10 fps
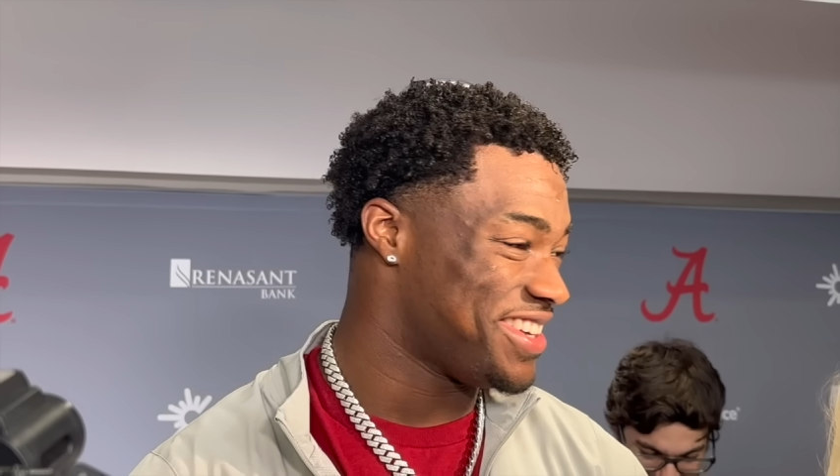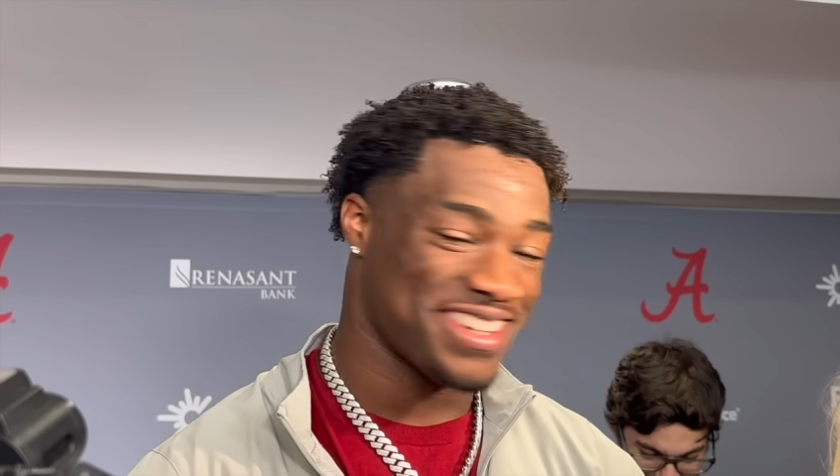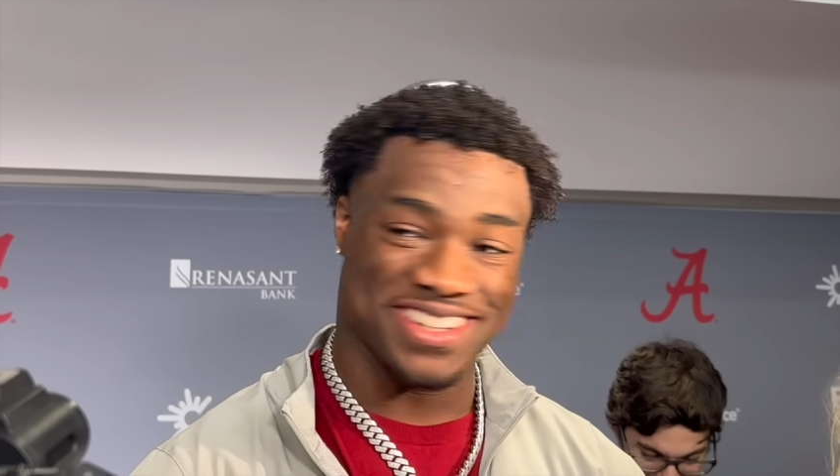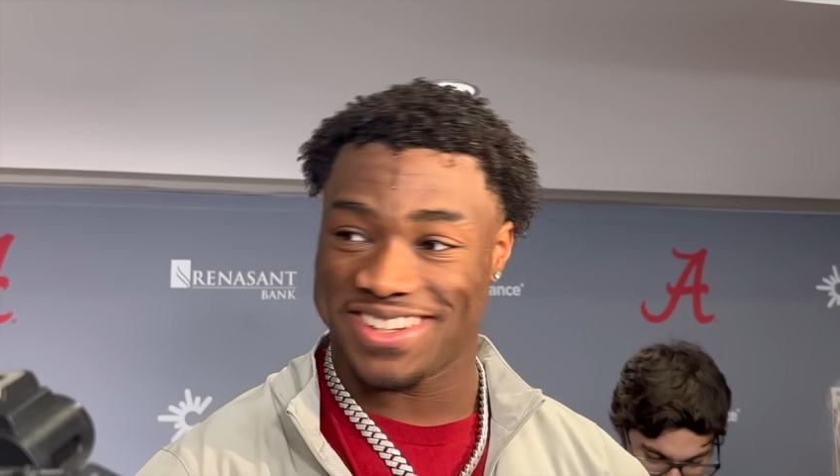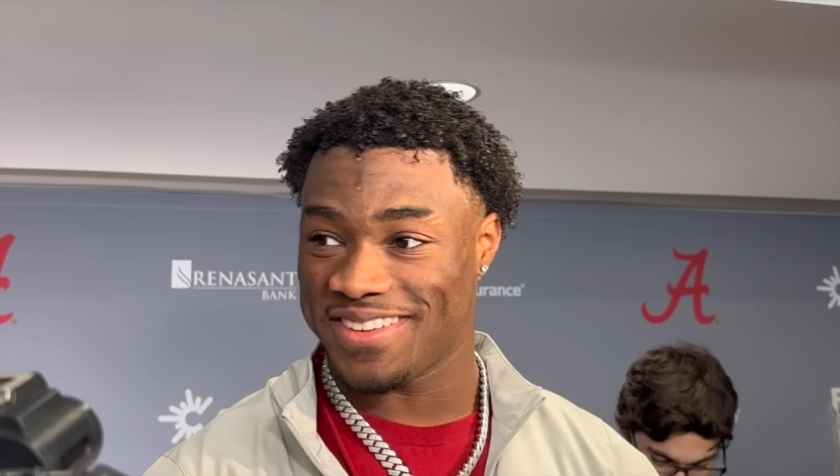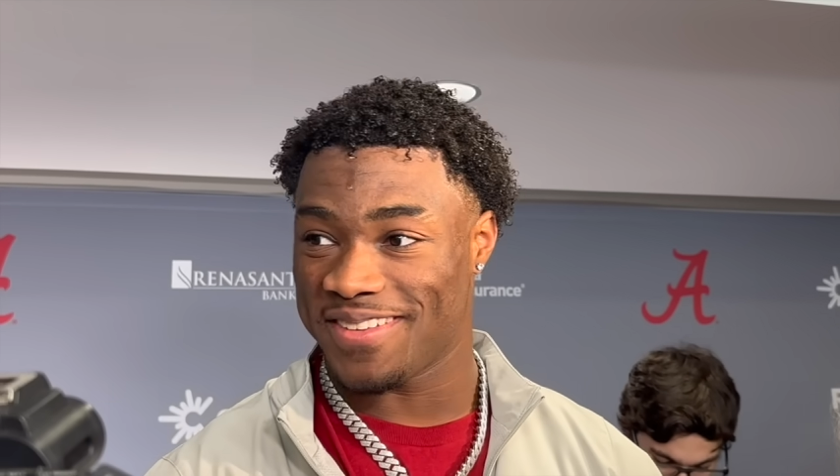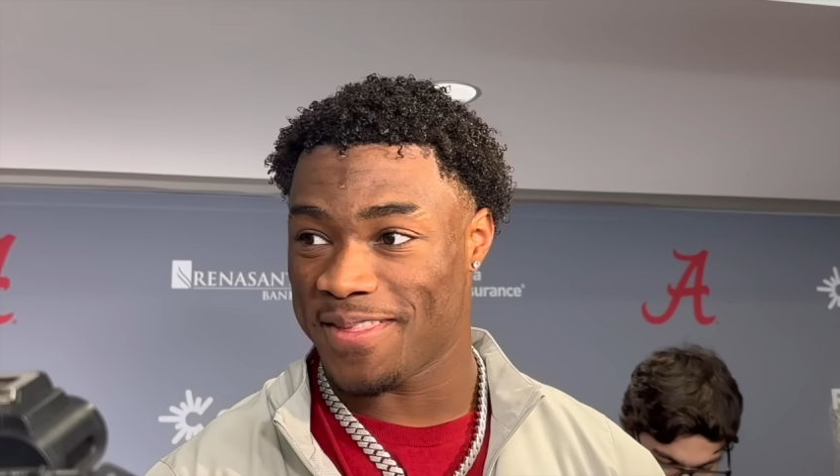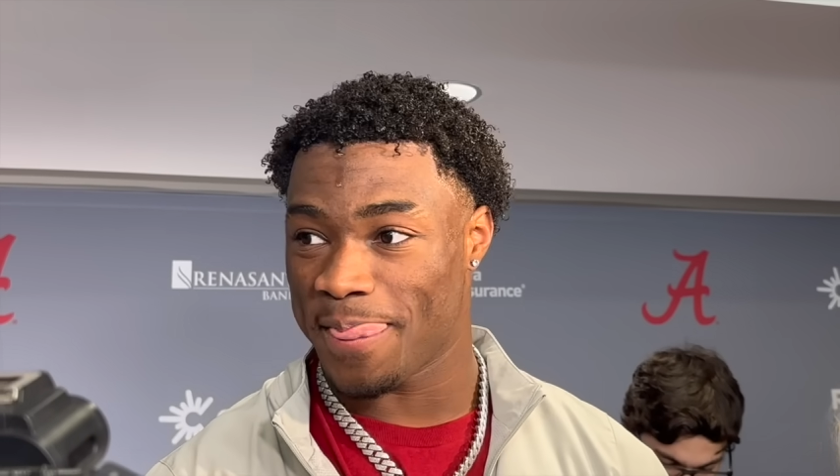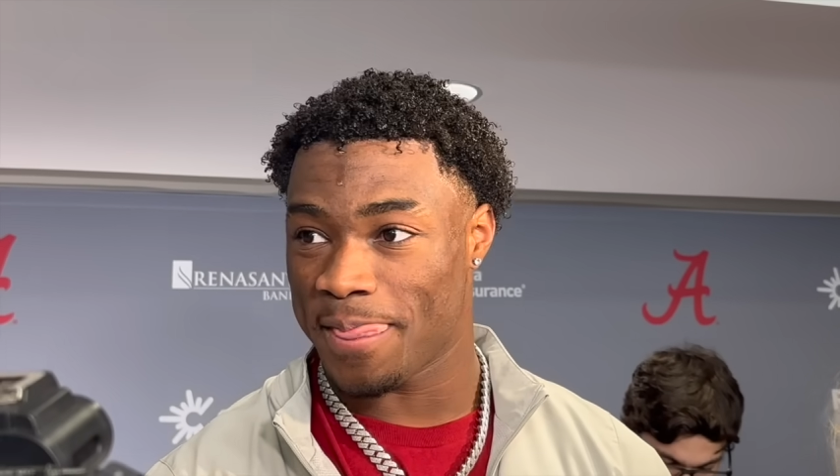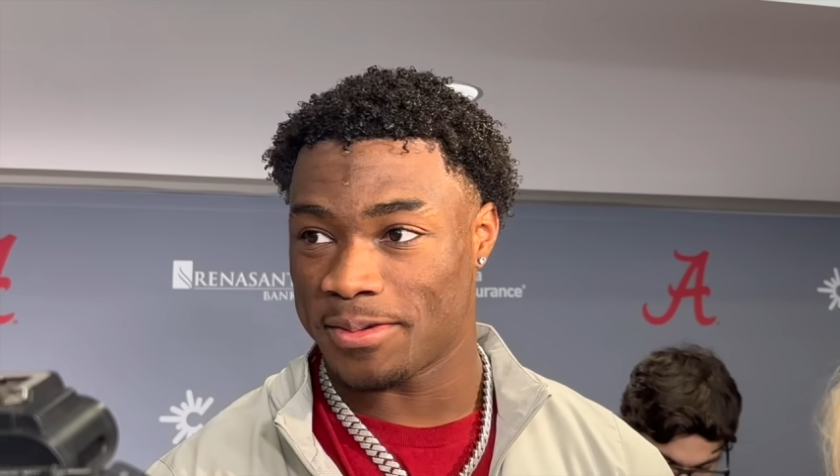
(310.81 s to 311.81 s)
was the defense for
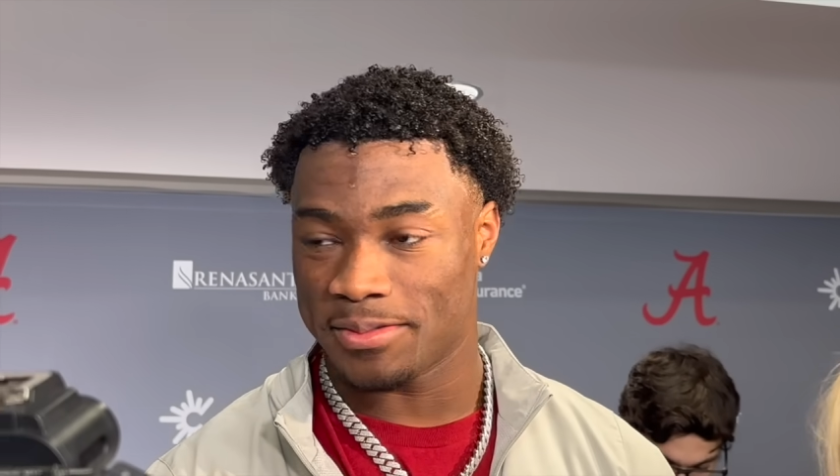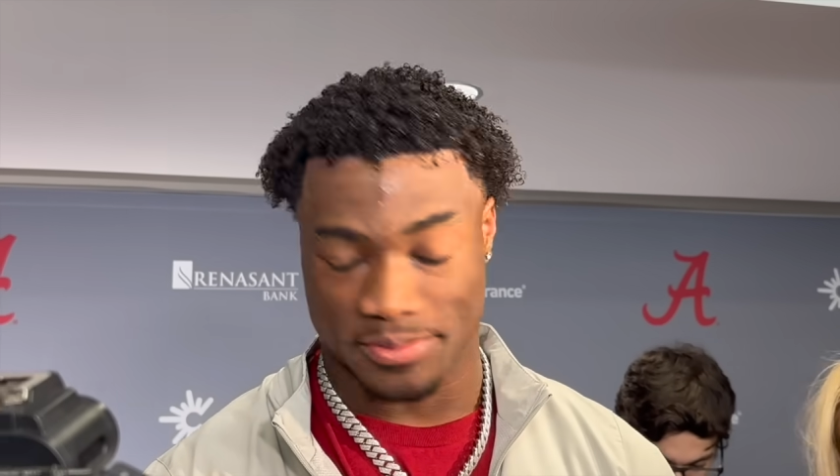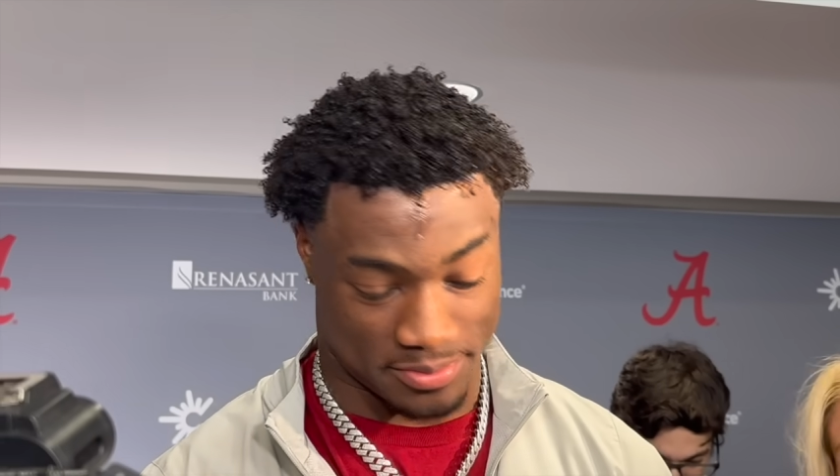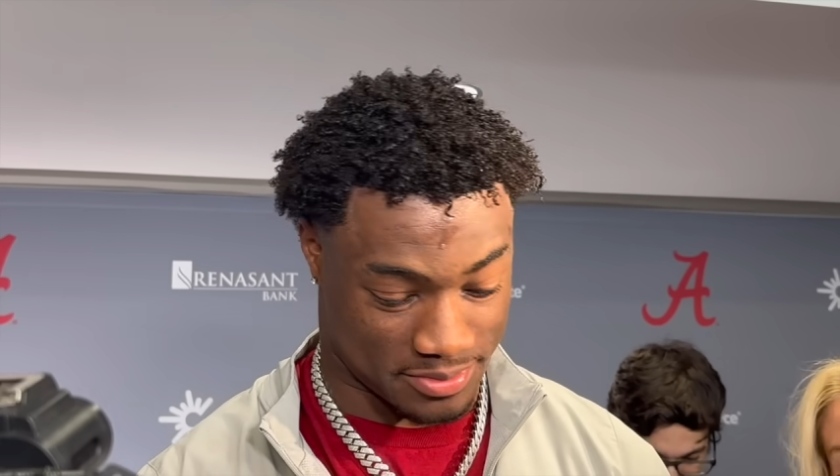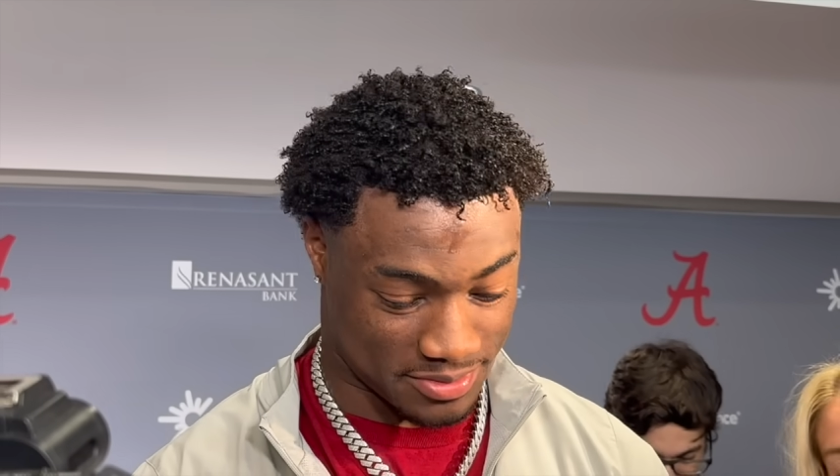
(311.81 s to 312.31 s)
y'all in the second half,